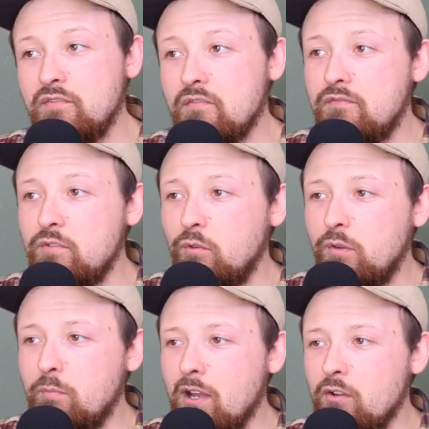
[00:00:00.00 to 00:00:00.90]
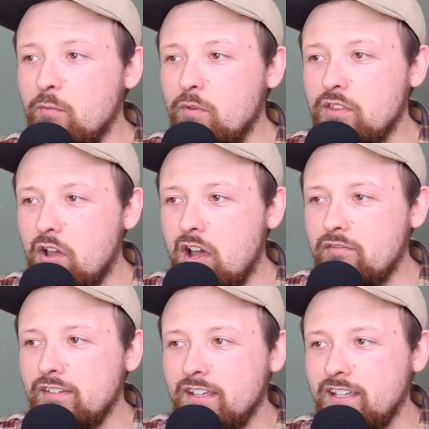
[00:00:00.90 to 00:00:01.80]
different foods, pair them with
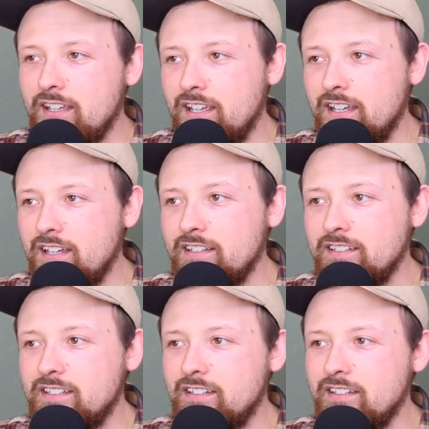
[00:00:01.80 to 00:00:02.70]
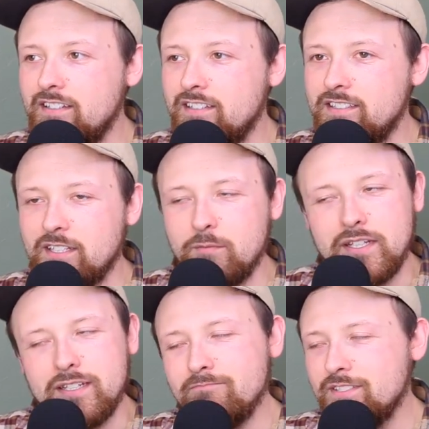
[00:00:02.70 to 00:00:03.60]
coffee, and it's gonna
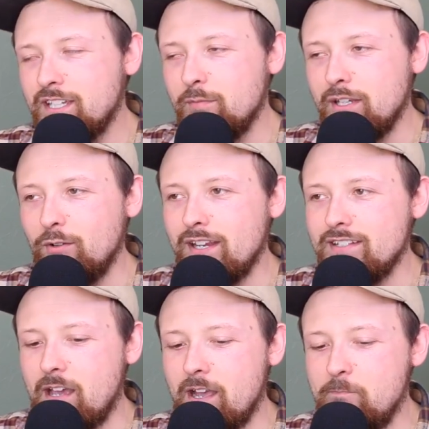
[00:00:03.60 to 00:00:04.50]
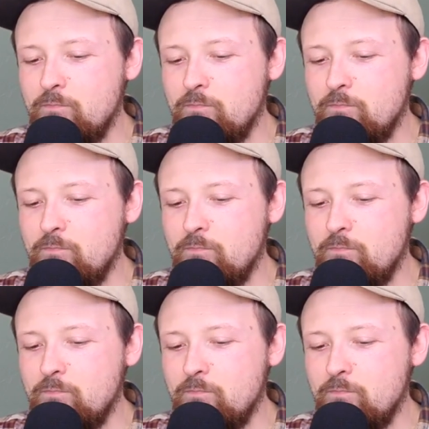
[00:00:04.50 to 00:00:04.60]
be a great time.